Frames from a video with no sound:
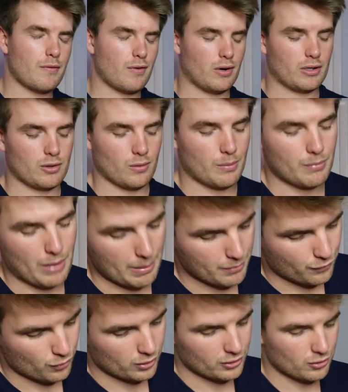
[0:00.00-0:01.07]
referring to. I'm
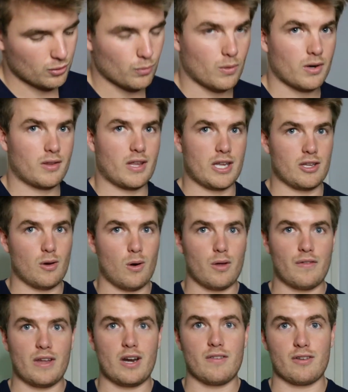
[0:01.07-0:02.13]
referring to the ones that you go
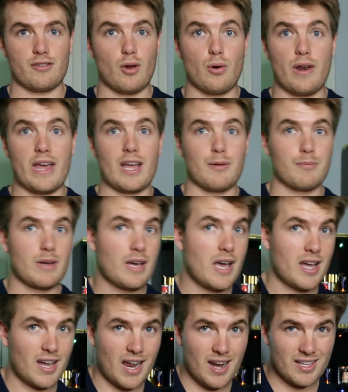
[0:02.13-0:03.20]
in there and there's no name,
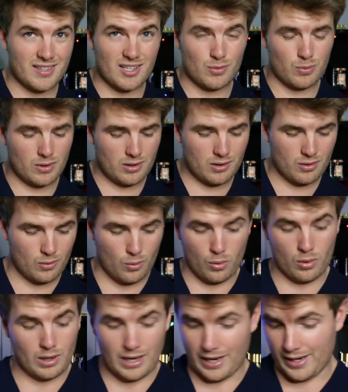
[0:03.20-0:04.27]
kind of like this one,
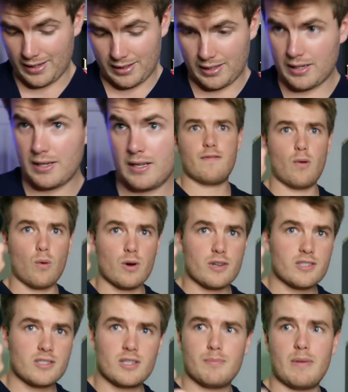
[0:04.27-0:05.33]
or like
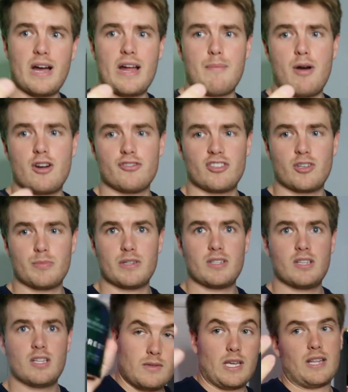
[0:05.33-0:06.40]
Forest by a Modern
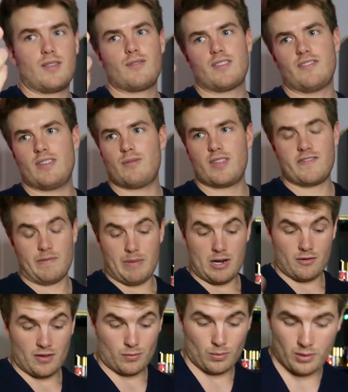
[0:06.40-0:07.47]
Gentleman. Yeah, this one's even
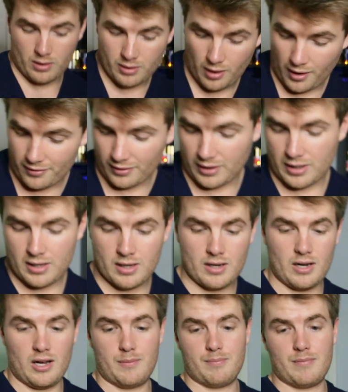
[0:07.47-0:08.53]
better than this one, honestly.
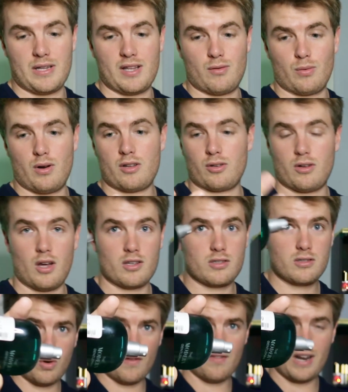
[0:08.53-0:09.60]
And this one also
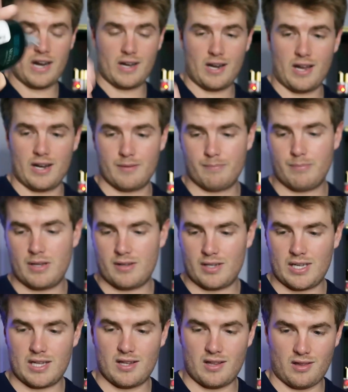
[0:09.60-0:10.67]
costs $12.99. But
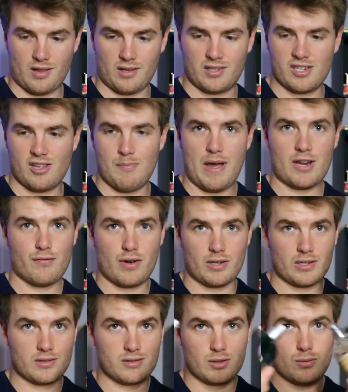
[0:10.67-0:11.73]
again, this is a TJ Maxx
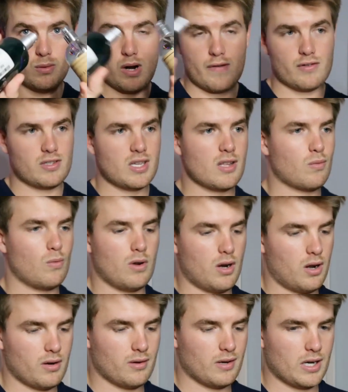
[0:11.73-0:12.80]
fragrance. You won't ever see this one
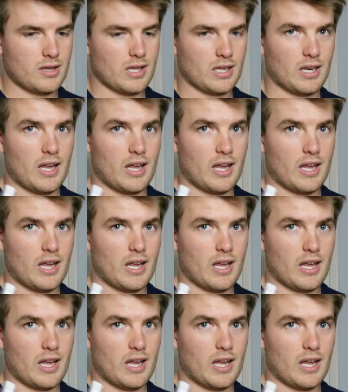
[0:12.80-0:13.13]
on anything